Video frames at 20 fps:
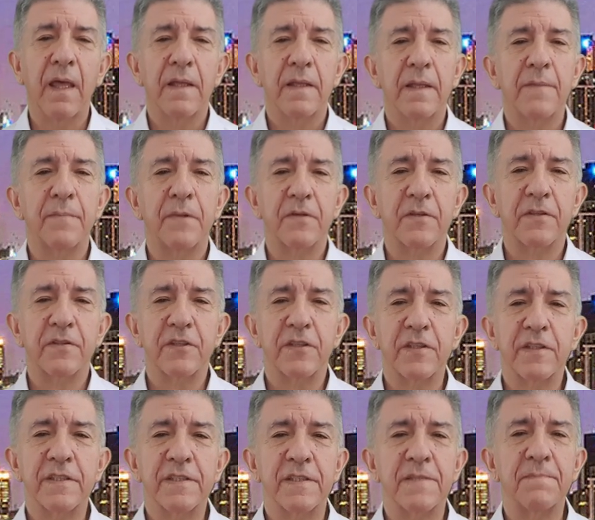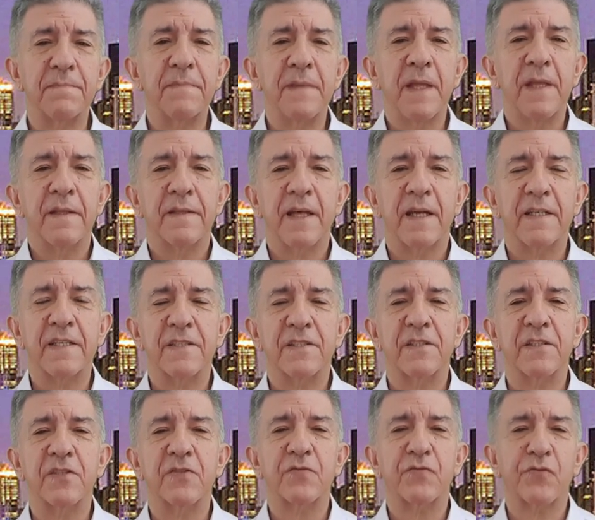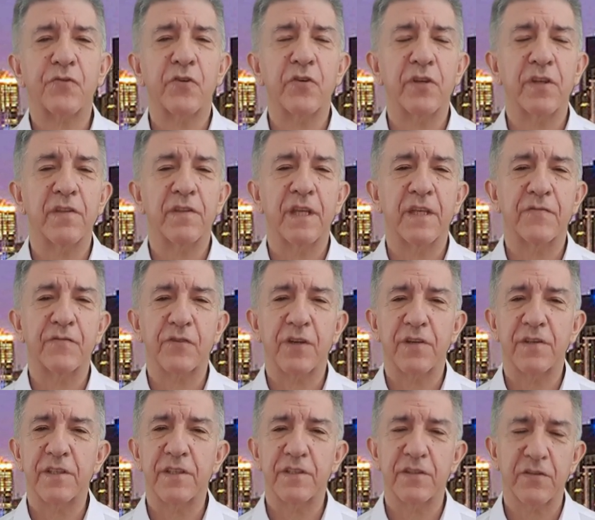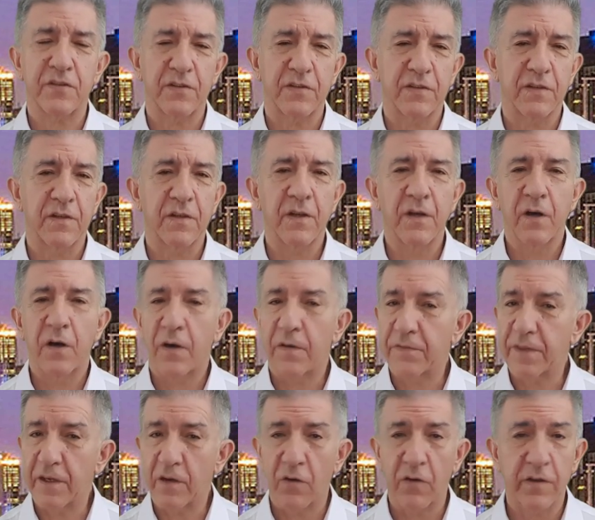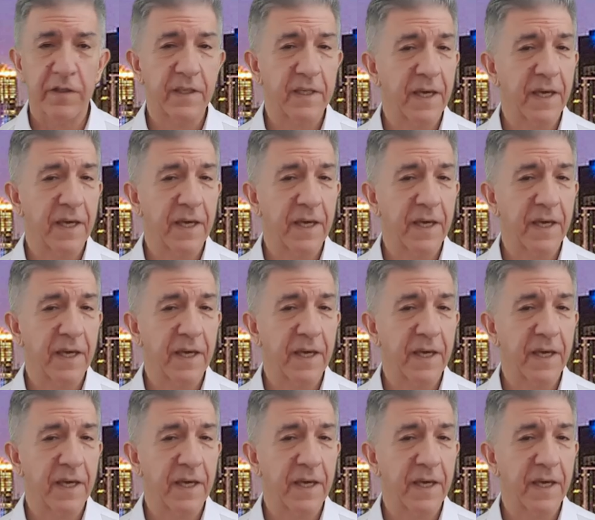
The modernism that is destroying the tradition of the Holy